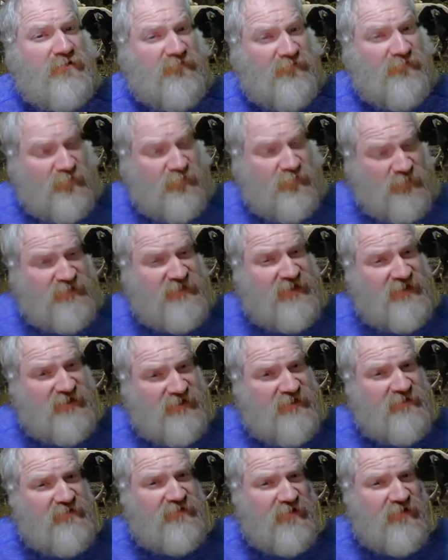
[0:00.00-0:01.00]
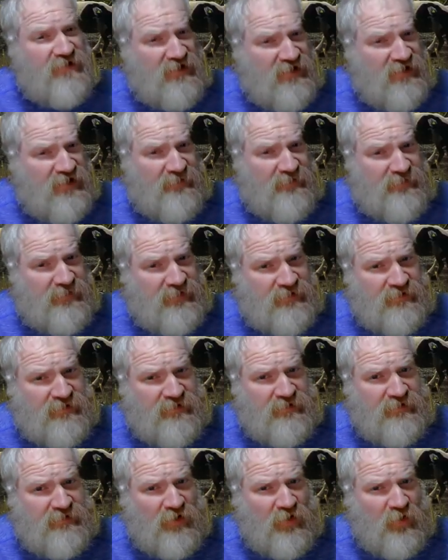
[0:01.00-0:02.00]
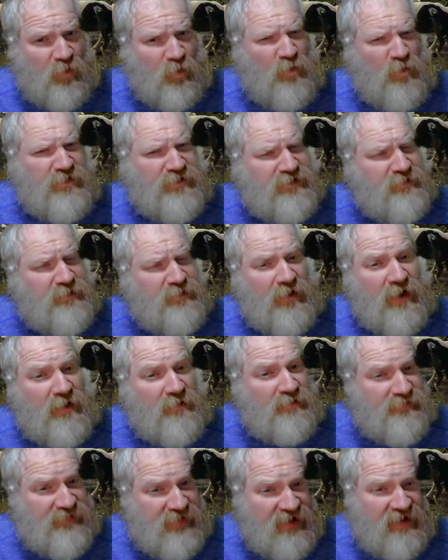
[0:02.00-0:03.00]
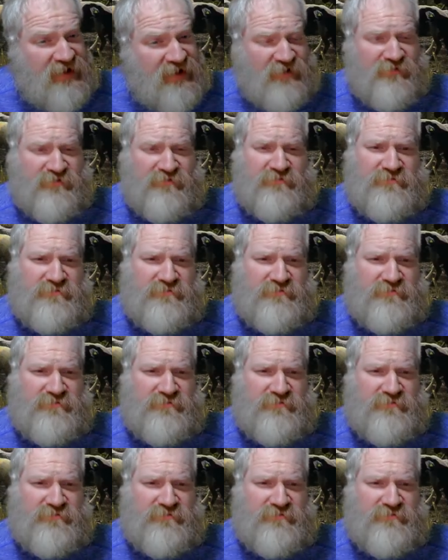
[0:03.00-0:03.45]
14 years are up. What's the problem now?